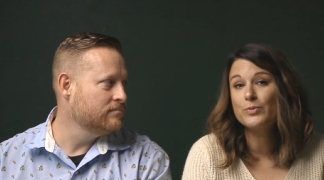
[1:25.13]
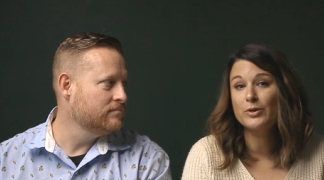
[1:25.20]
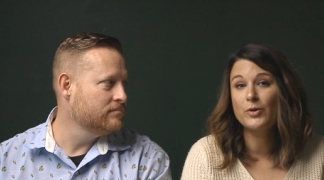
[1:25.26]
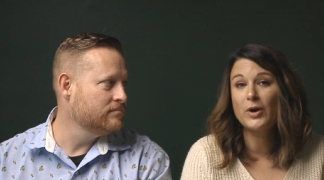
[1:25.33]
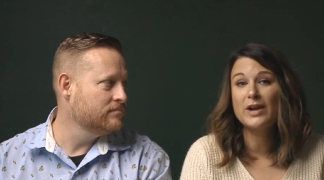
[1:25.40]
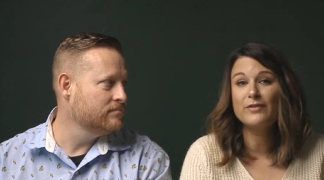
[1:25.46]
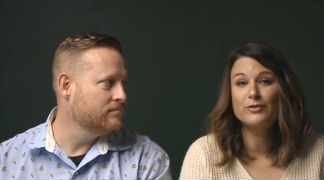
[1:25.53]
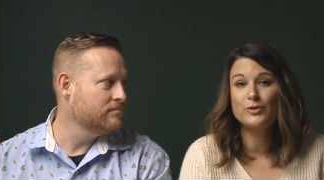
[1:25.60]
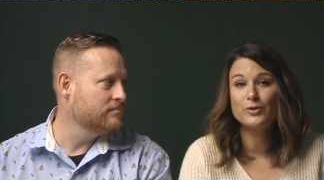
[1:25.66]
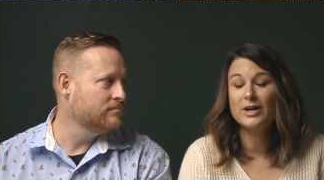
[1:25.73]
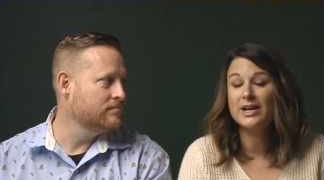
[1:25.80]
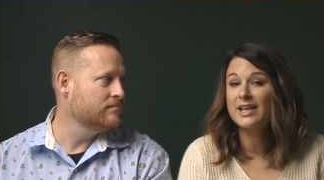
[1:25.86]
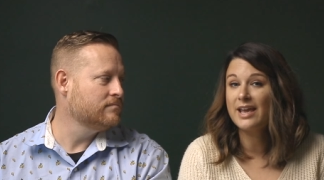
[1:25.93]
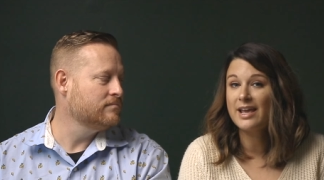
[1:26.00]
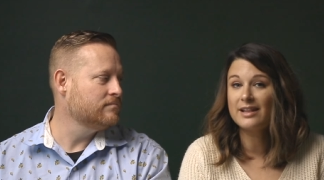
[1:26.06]
Speaker 1: We're grateful,
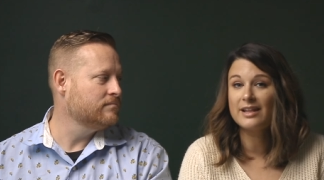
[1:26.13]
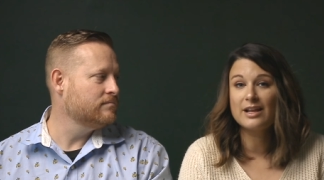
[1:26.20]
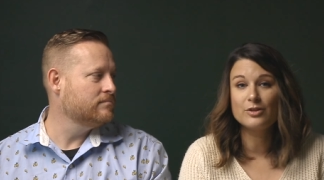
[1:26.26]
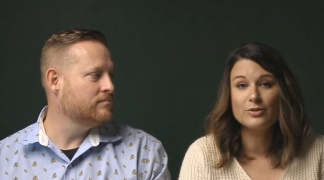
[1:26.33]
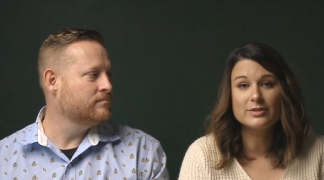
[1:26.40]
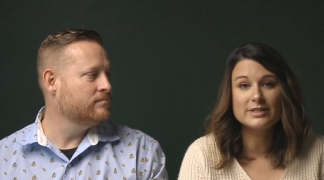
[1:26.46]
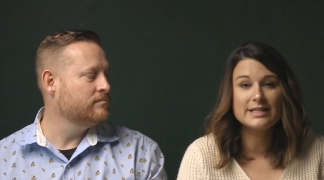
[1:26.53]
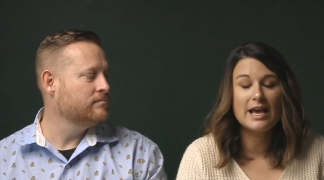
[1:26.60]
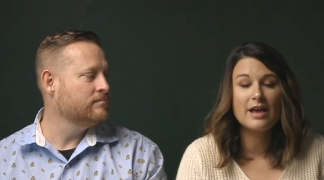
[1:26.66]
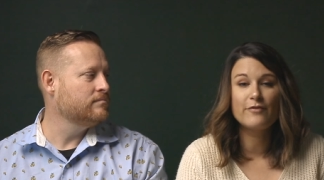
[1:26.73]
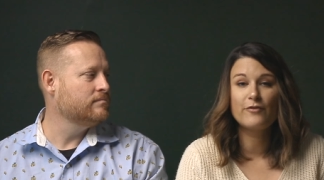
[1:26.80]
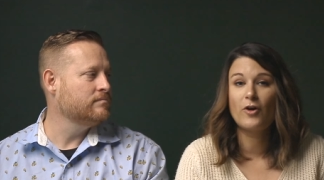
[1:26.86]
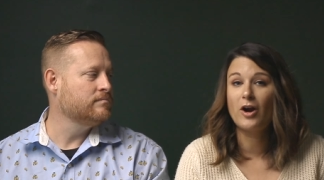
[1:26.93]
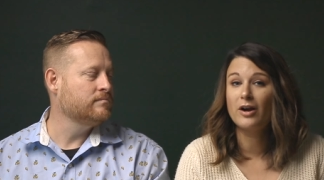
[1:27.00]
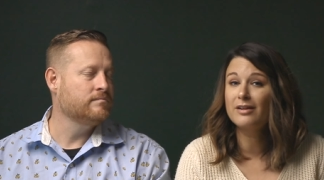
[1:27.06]
again, like Luke said,
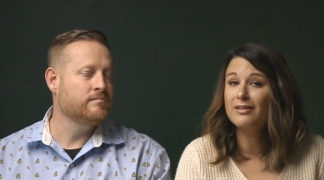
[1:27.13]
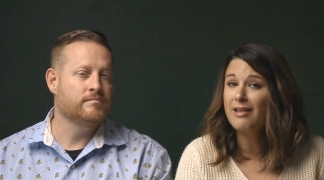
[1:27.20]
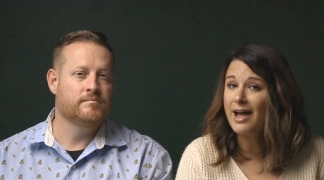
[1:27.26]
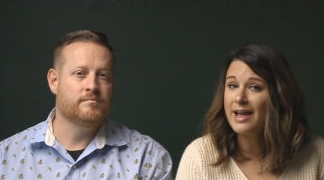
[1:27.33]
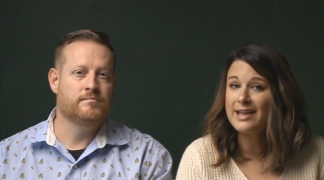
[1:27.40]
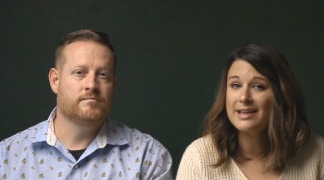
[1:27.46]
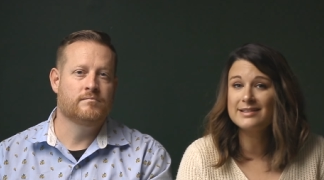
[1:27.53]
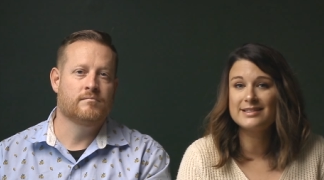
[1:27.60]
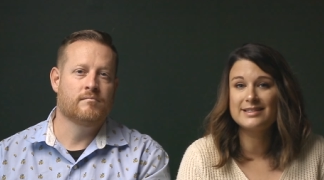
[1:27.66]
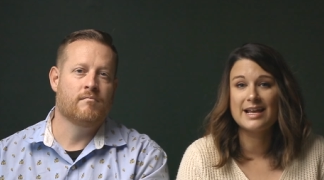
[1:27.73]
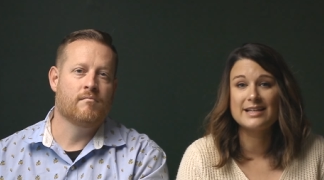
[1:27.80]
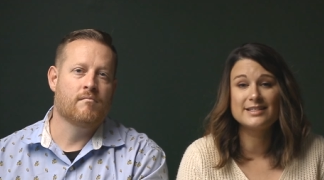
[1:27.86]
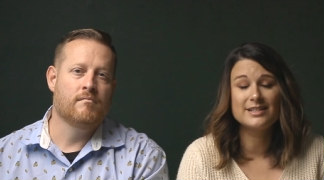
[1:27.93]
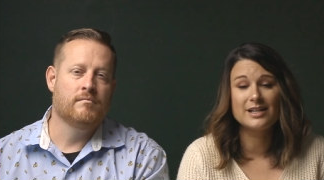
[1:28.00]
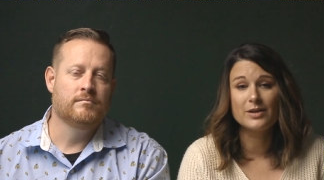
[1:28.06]
for our clients
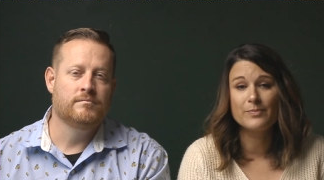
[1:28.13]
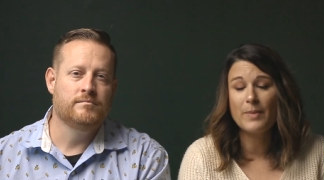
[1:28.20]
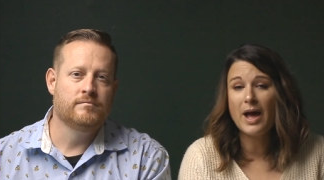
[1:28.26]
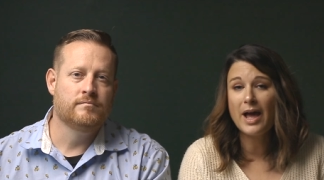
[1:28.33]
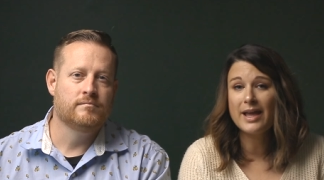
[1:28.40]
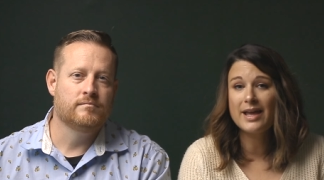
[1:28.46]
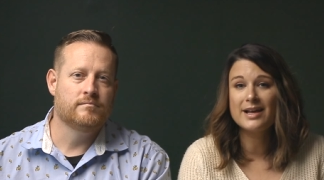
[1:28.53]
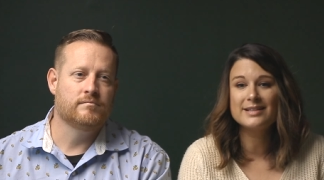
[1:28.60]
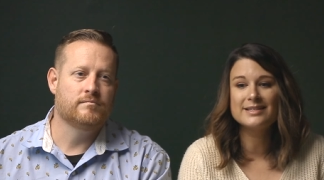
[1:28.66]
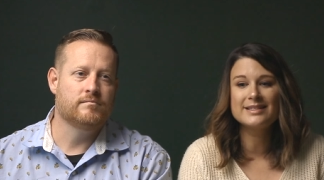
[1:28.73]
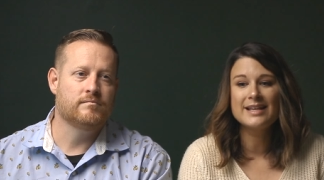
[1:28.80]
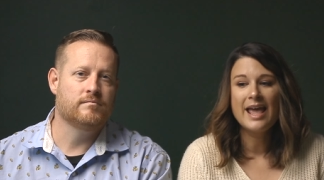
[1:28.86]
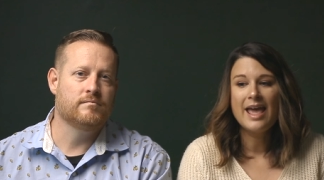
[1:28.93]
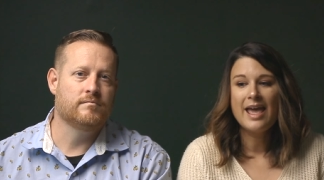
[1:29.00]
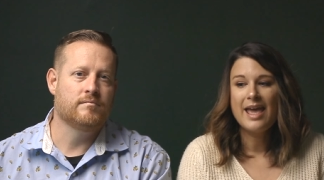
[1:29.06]
that stuck by us.
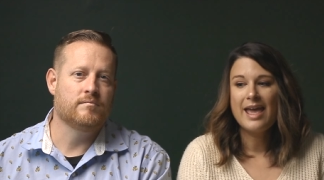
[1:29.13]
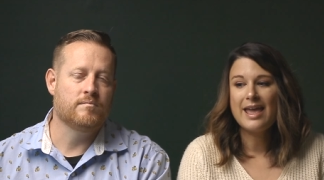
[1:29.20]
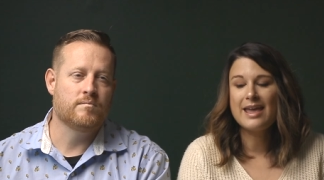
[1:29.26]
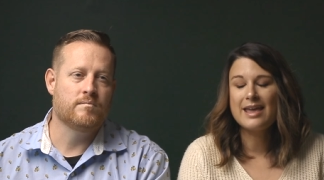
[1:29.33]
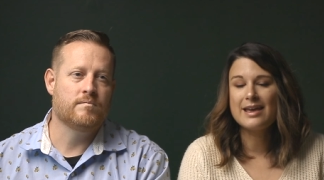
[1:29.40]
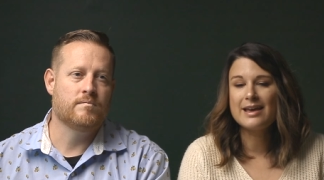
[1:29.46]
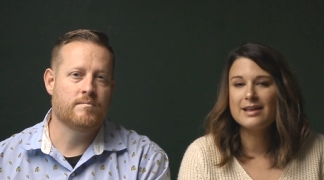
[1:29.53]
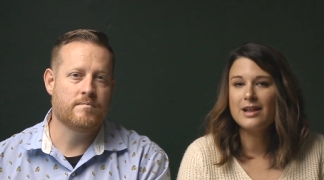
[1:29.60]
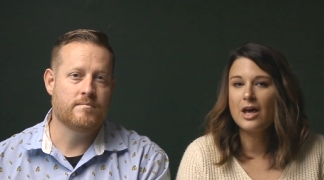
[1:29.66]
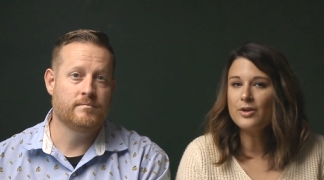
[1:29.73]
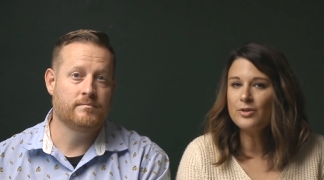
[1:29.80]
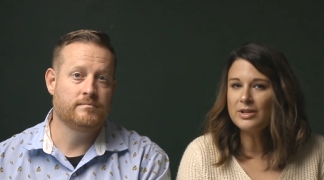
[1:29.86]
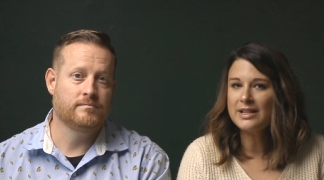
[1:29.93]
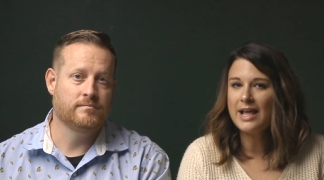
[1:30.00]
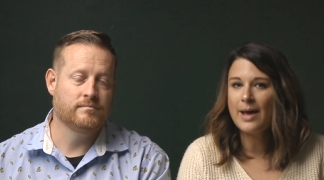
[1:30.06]
And not
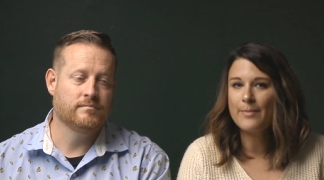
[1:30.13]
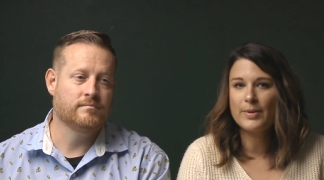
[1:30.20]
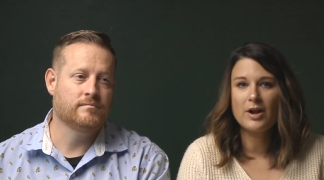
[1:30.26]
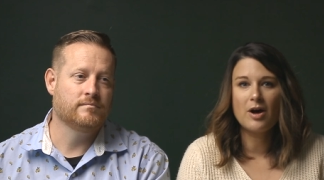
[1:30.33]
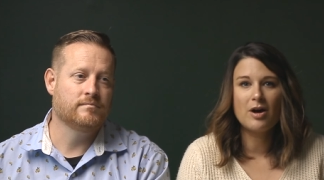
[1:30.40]
only that, but